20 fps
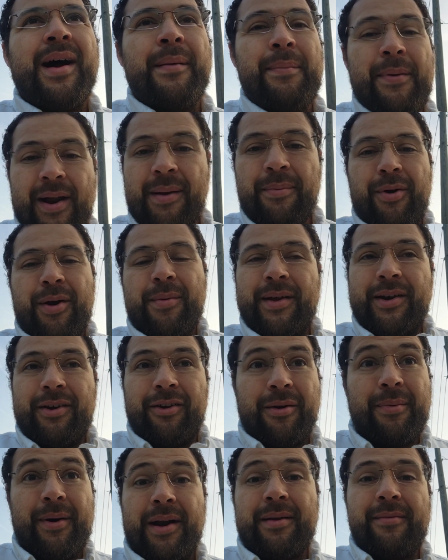upon appointment
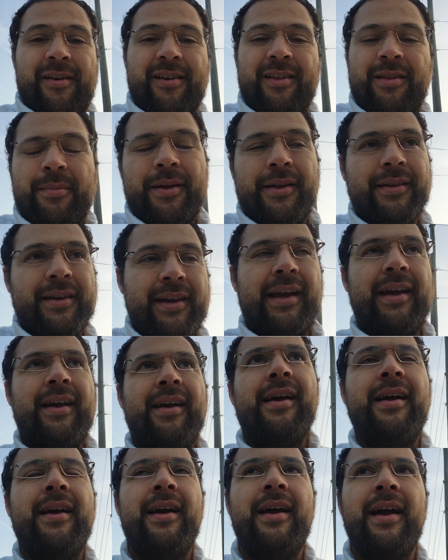or upon
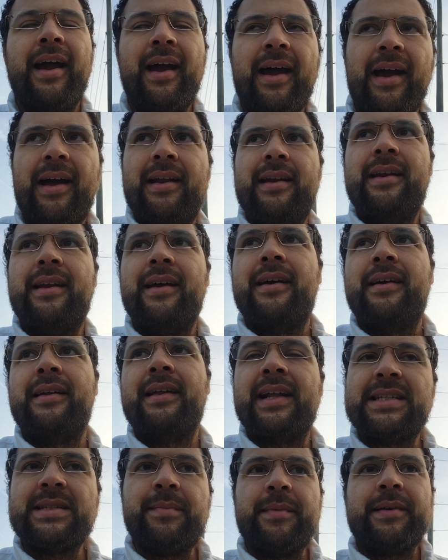availability. And
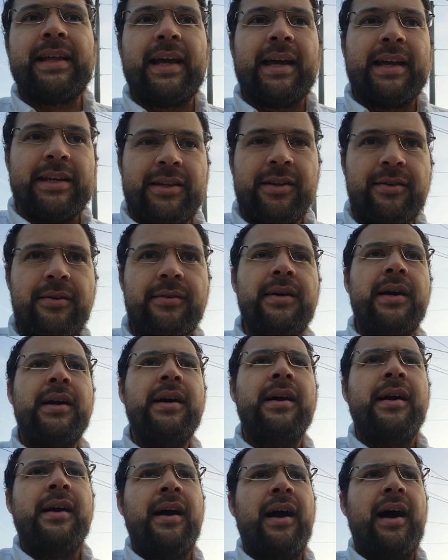that's something they can do.
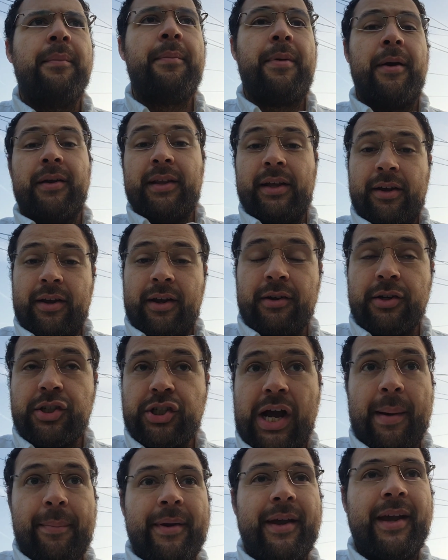Apparently you can go
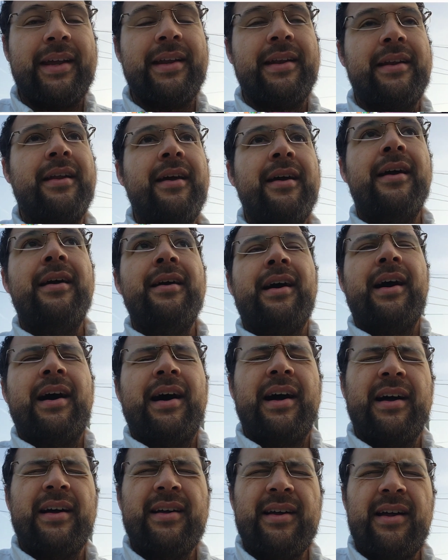shopping in
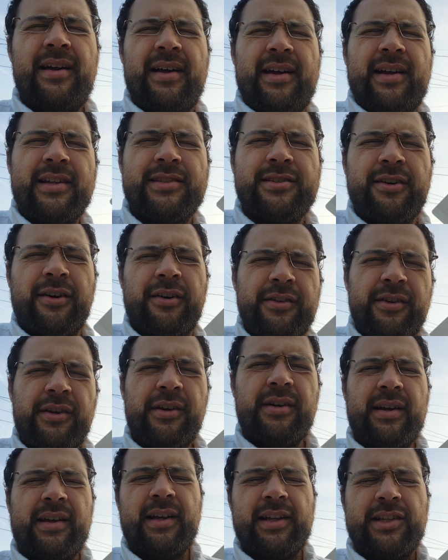called,
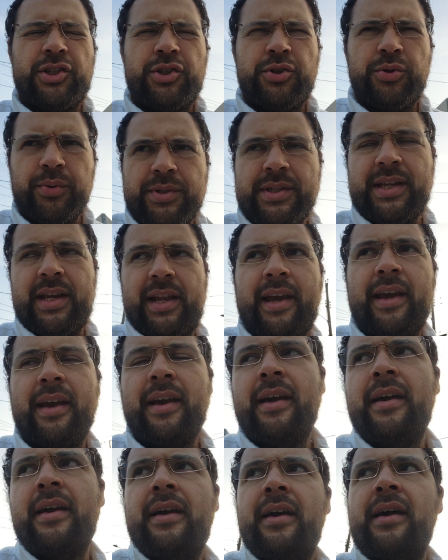I think it's Jewel City.
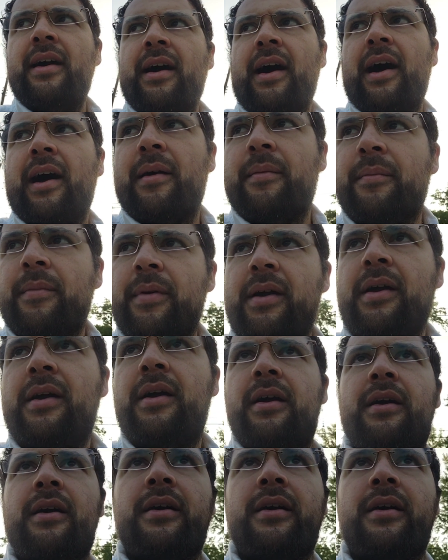I